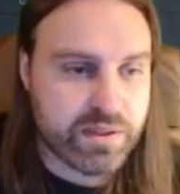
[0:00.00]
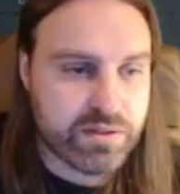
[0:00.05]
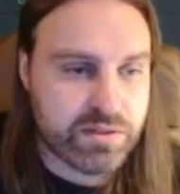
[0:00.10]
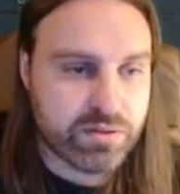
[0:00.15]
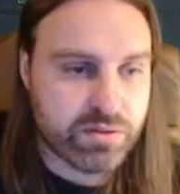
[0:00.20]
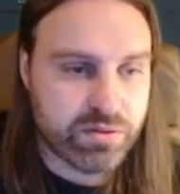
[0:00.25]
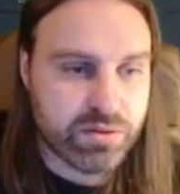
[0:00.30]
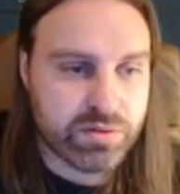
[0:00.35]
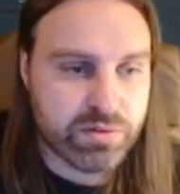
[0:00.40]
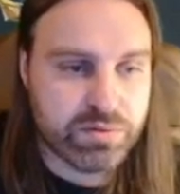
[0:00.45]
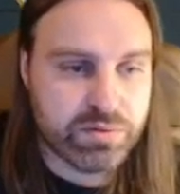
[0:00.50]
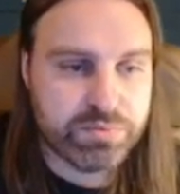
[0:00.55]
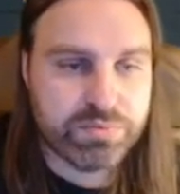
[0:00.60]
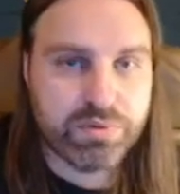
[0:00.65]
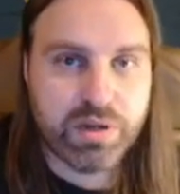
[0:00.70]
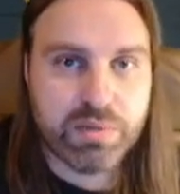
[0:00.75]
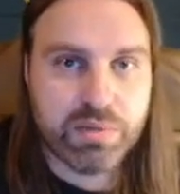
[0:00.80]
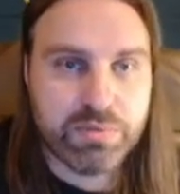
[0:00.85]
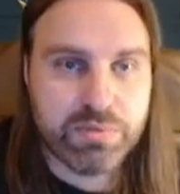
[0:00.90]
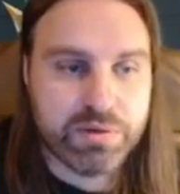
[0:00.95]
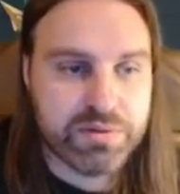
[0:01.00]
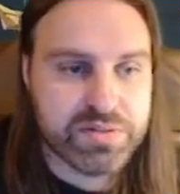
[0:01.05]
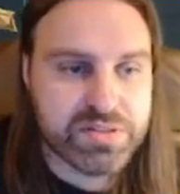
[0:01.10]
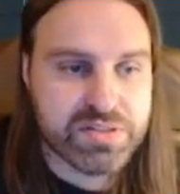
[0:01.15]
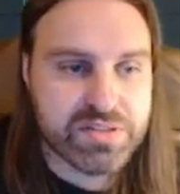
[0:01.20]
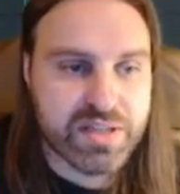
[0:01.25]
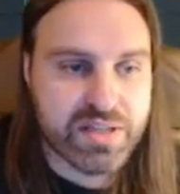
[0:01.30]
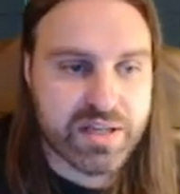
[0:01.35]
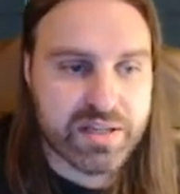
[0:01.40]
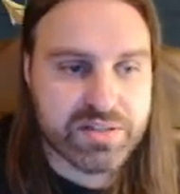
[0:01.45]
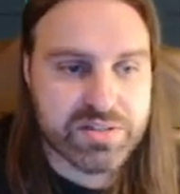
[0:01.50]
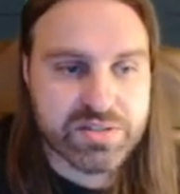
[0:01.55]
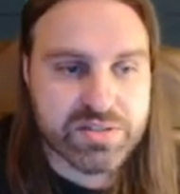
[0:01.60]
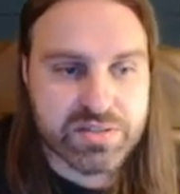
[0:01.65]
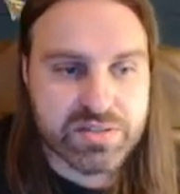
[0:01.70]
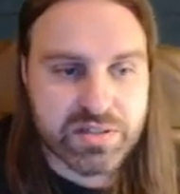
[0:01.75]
you go to the primary stats,